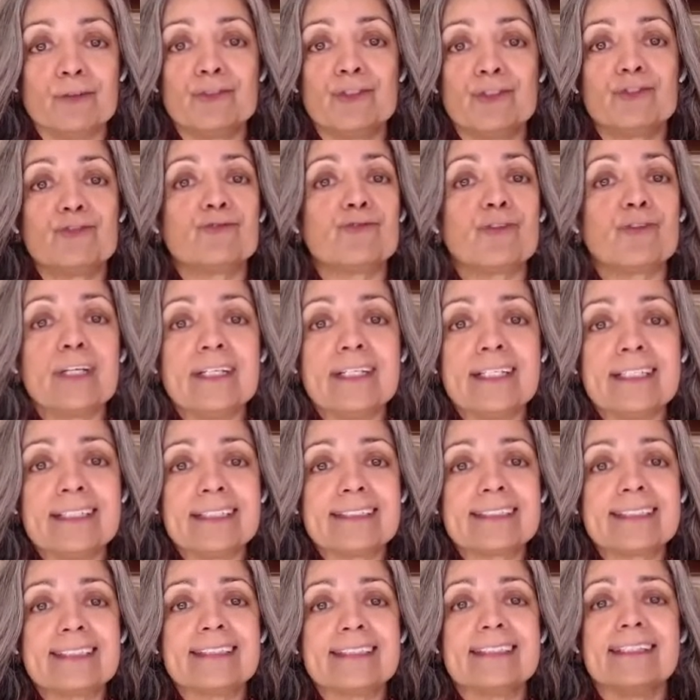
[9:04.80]

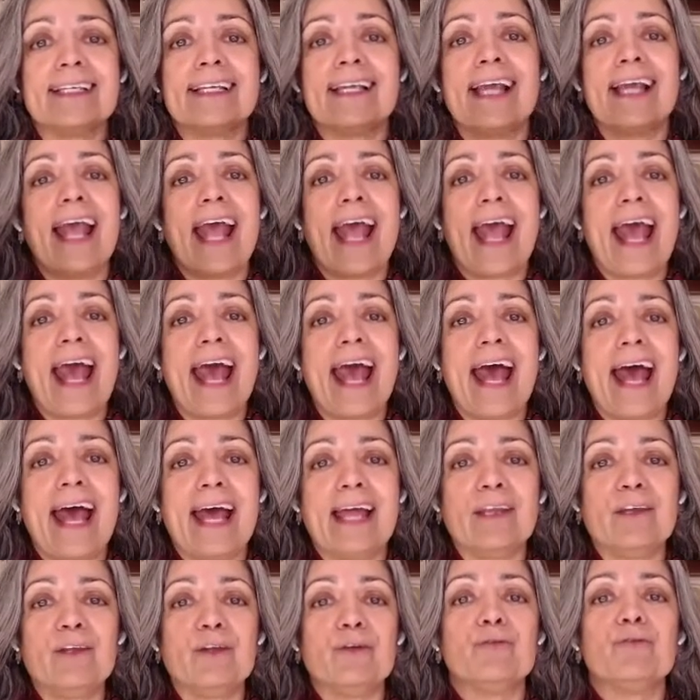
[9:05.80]
streets
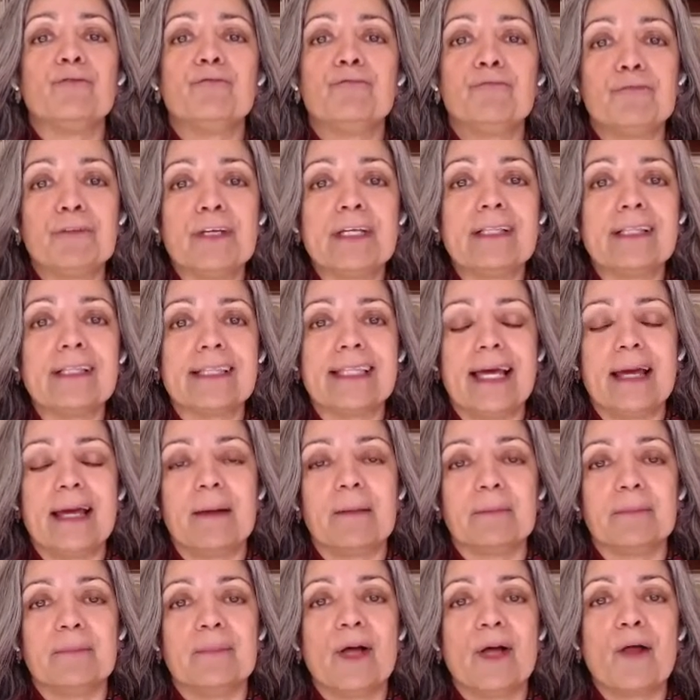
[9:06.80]
and you feel
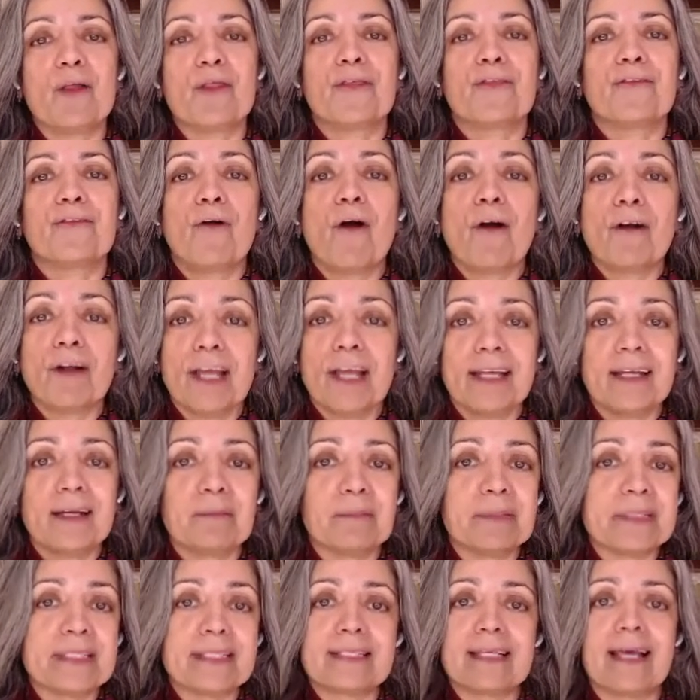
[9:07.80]
them thronging
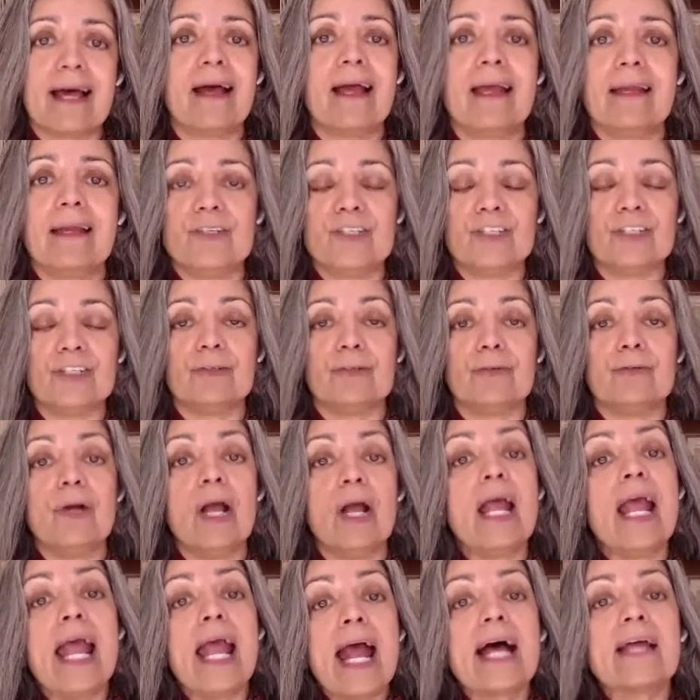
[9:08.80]
beside you,
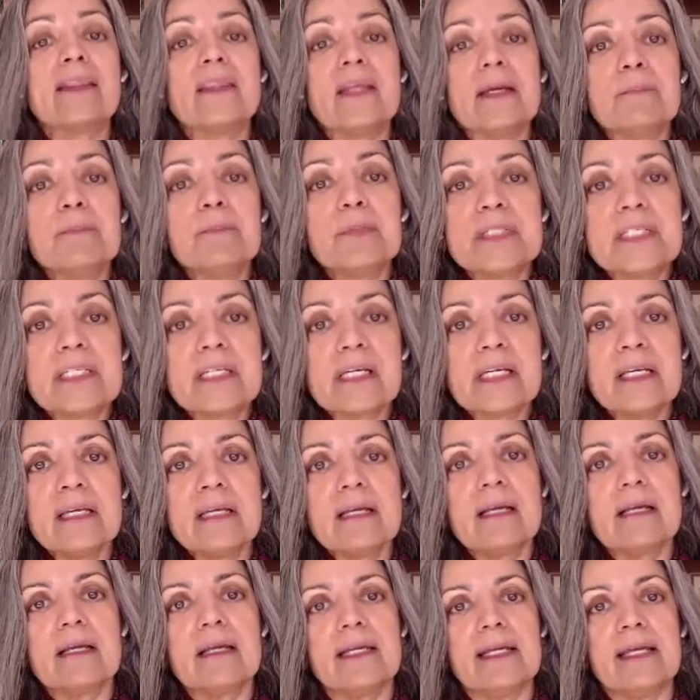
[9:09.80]
and they're
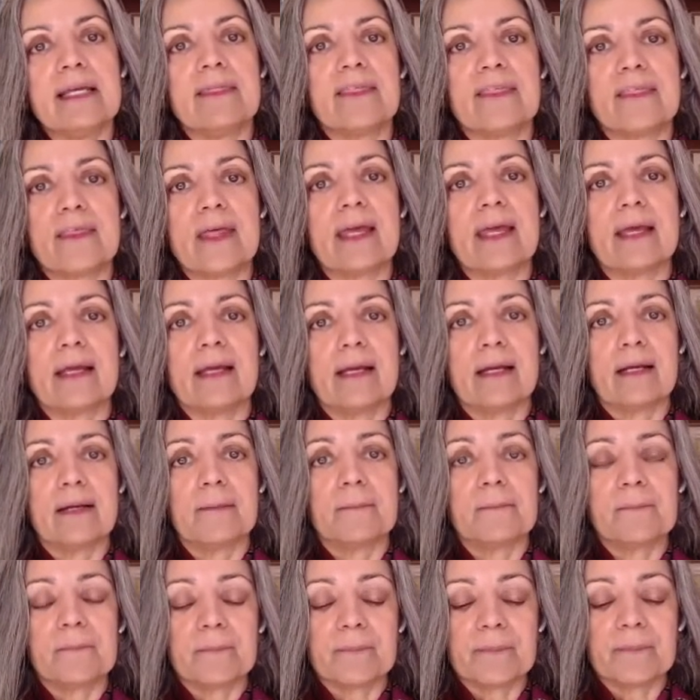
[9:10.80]
particularly thick
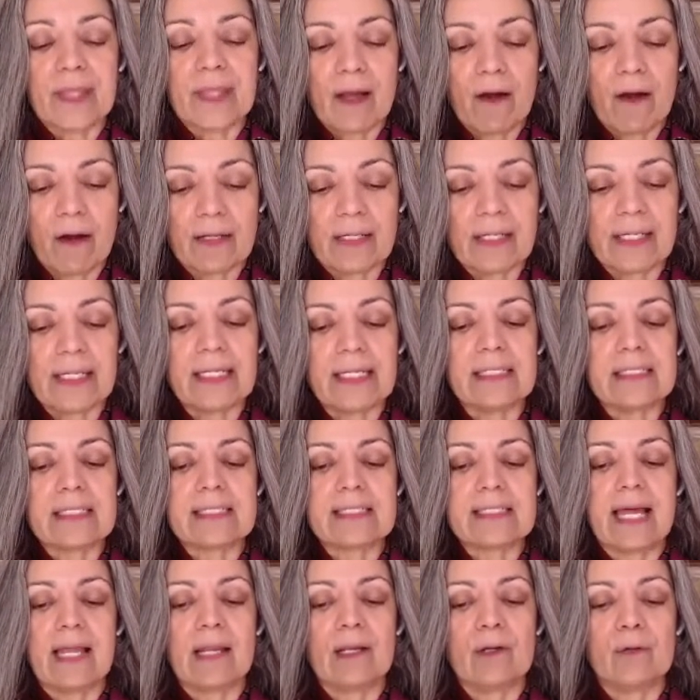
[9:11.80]
on Ile
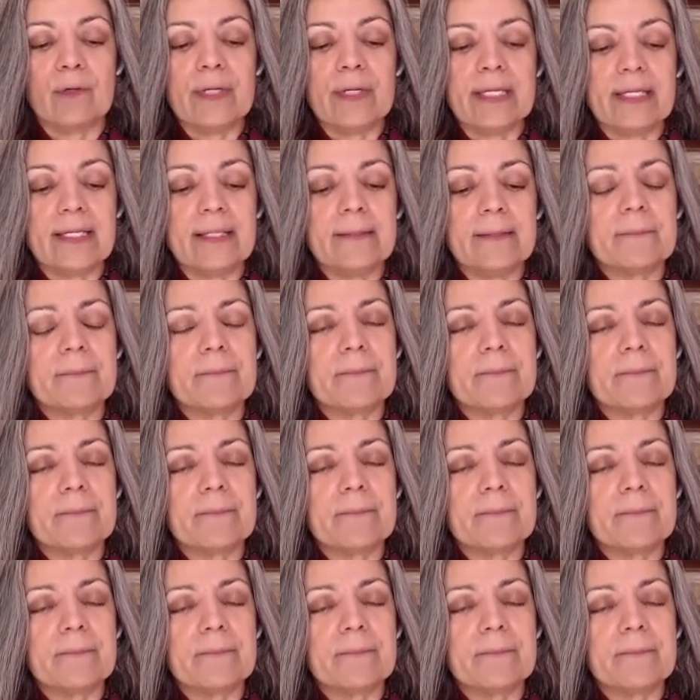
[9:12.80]
Saint-Louis.